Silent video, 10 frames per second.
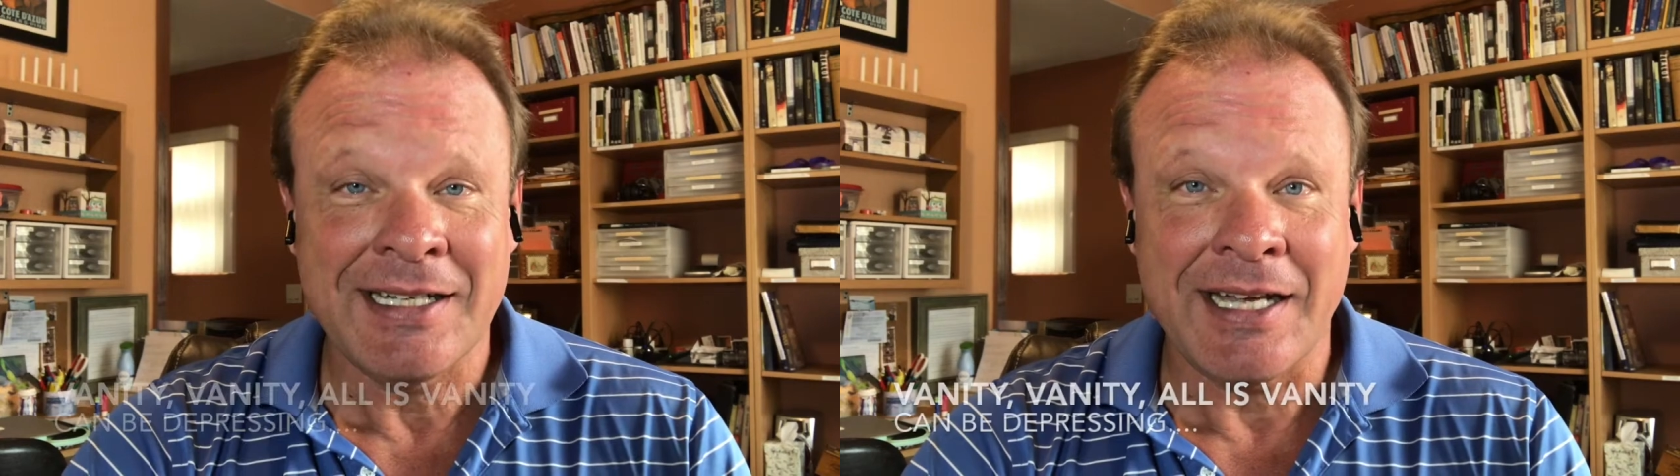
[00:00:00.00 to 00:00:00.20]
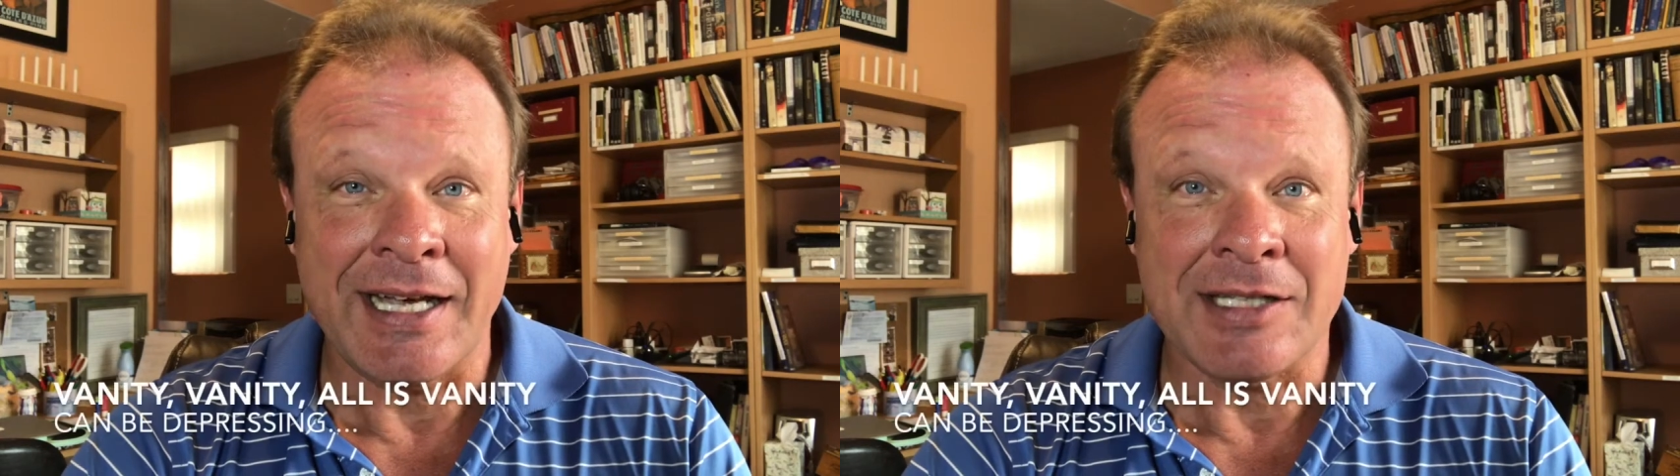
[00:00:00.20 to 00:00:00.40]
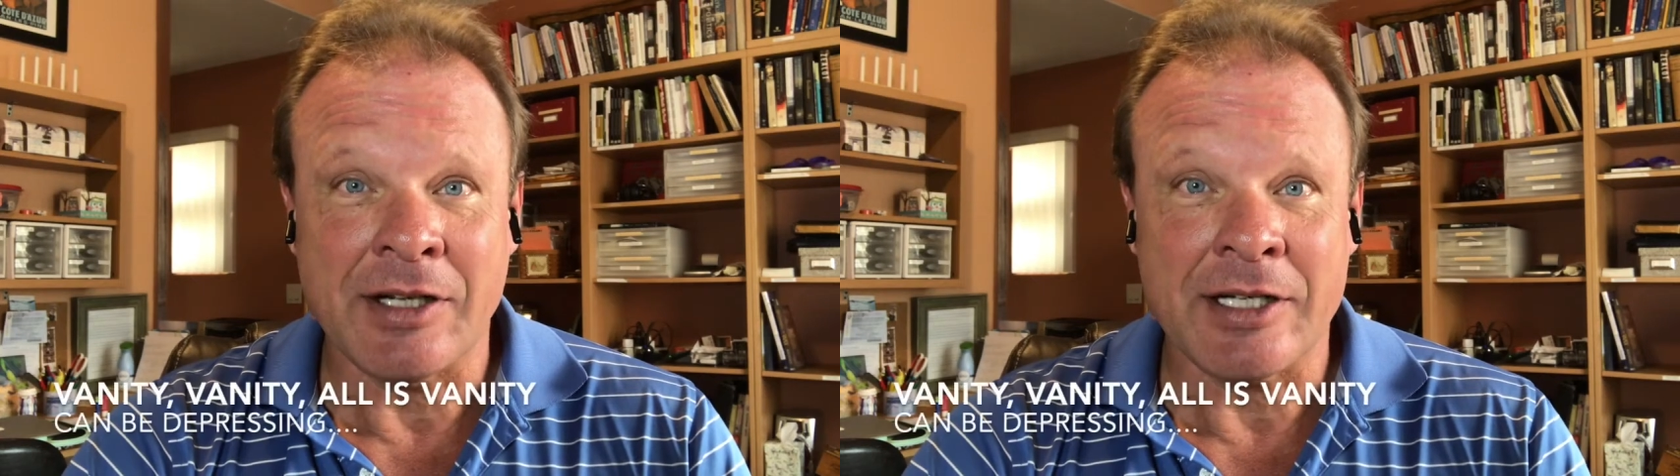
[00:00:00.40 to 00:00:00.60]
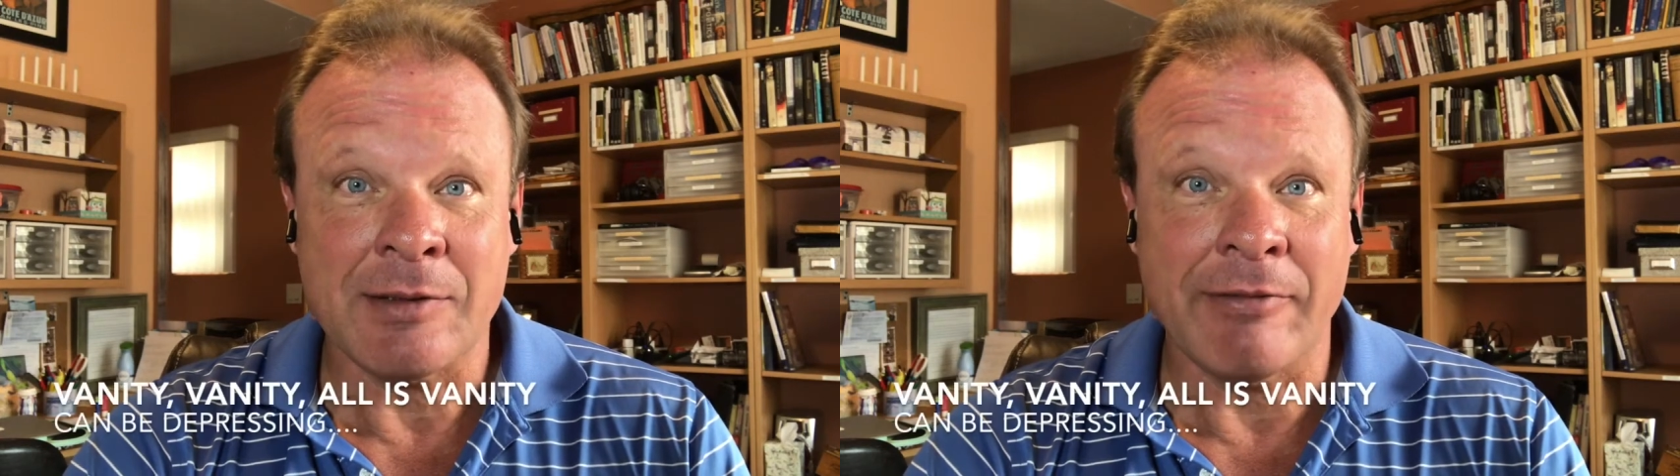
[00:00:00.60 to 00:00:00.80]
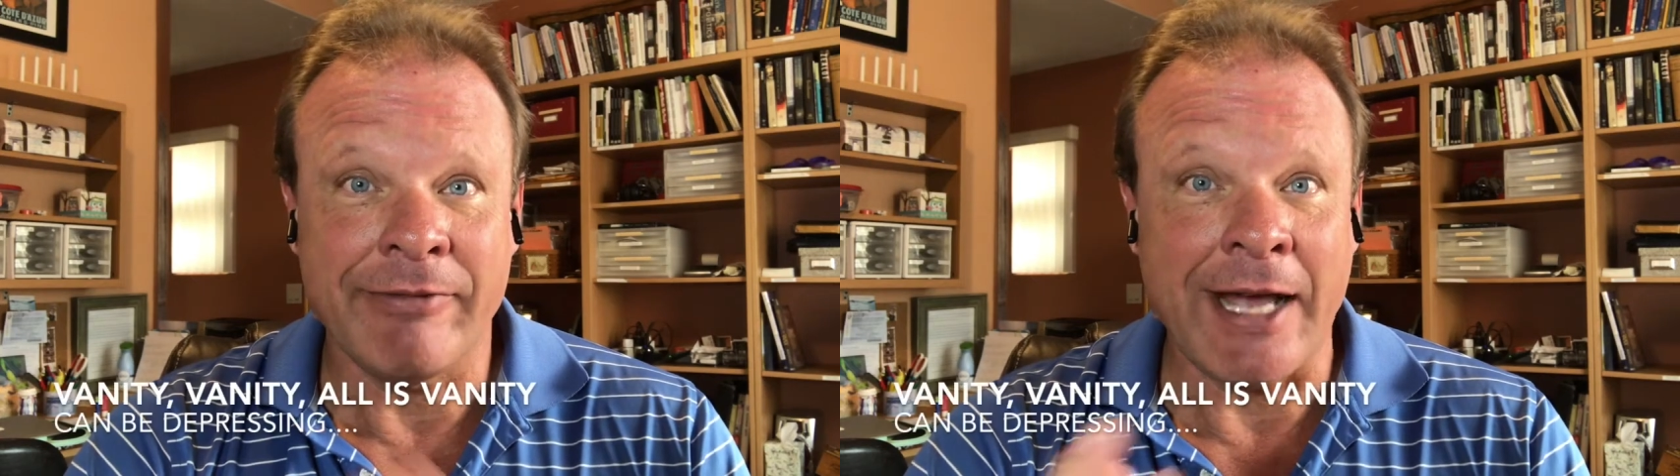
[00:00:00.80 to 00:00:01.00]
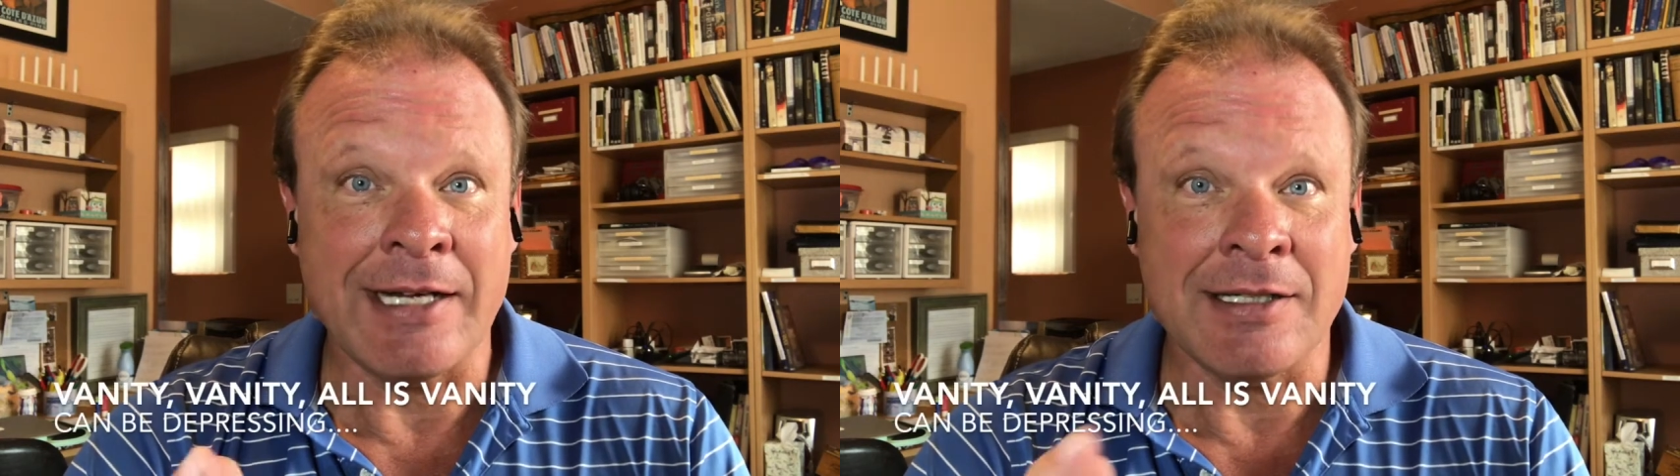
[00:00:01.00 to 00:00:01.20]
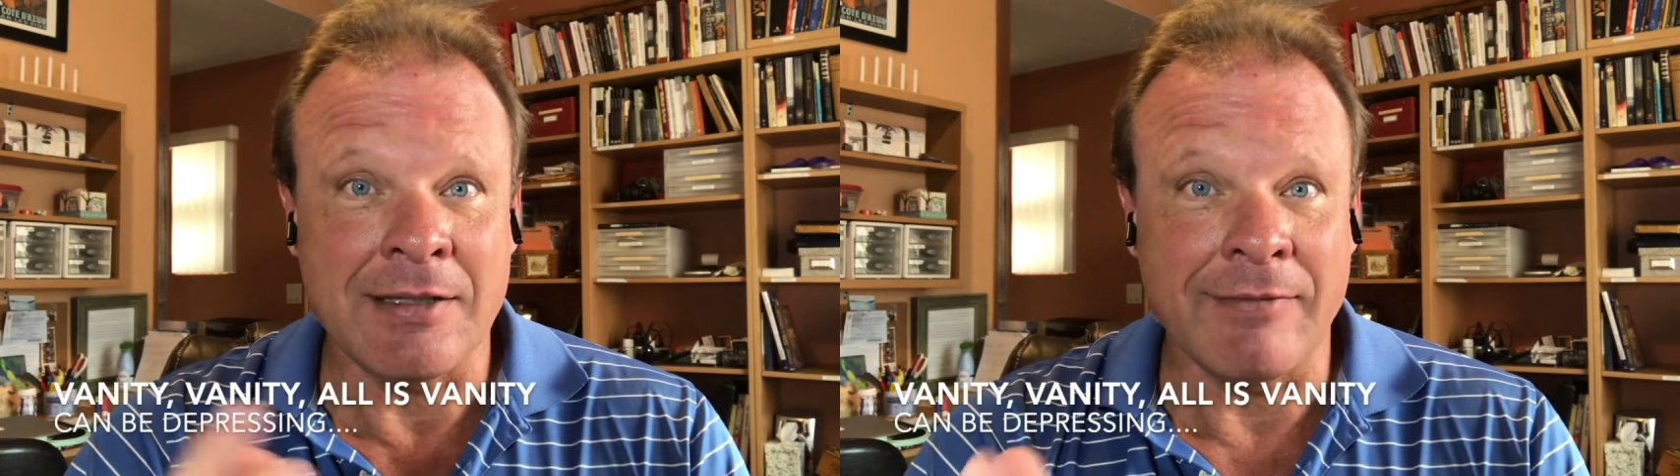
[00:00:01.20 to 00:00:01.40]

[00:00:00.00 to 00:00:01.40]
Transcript: And it talks about vanity,